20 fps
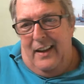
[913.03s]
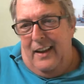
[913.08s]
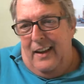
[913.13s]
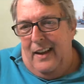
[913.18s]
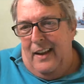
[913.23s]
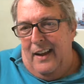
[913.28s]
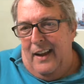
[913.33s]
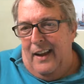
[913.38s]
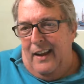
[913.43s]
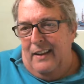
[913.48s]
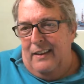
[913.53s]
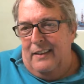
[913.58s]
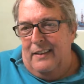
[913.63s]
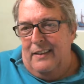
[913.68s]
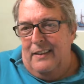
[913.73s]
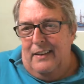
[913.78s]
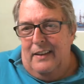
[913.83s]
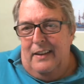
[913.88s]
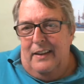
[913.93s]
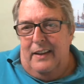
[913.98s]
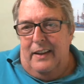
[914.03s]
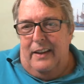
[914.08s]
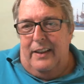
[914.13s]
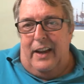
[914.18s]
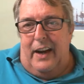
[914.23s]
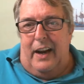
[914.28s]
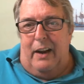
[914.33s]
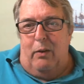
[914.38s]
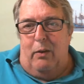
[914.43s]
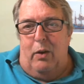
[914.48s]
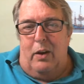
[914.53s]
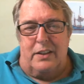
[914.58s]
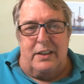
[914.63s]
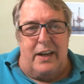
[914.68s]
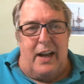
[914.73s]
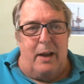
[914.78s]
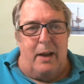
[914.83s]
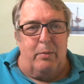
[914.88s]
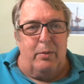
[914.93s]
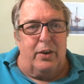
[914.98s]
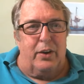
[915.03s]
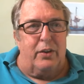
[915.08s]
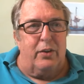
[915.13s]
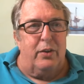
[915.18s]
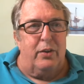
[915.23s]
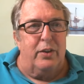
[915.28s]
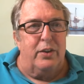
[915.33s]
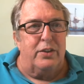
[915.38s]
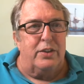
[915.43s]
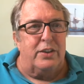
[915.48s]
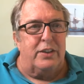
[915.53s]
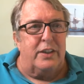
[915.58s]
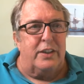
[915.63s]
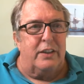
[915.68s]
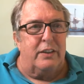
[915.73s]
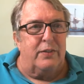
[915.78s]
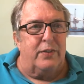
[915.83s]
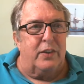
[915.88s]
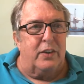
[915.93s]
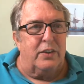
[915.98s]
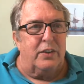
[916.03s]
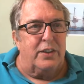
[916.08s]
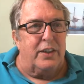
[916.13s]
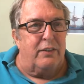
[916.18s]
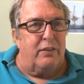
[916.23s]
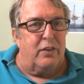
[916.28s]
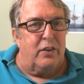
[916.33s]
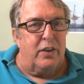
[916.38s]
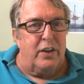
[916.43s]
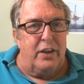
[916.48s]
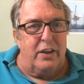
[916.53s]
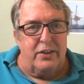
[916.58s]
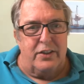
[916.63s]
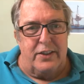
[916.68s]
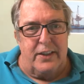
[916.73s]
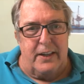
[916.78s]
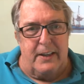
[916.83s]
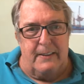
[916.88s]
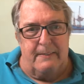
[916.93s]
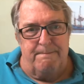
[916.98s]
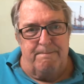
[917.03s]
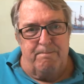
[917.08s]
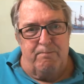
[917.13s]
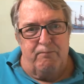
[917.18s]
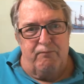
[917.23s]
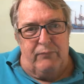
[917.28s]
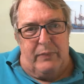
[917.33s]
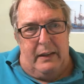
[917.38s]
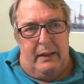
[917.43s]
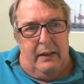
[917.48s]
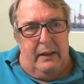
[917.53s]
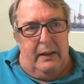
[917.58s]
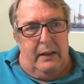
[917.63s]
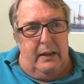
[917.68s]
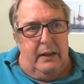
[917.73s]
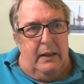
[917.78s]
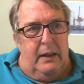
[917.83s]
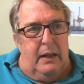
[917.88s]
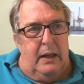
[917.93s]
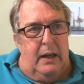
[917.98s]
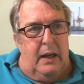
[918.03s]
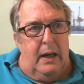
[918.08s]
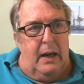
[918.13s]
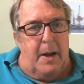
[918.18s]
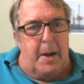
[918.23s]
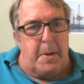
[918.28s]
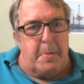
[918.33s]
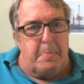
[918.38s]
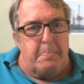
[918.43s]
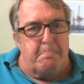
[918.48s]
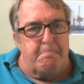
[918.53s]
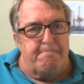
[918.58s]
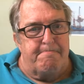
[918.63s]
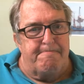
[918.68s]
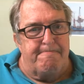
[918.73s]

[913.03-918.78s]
and then I wasn't able to cruise for several years there. The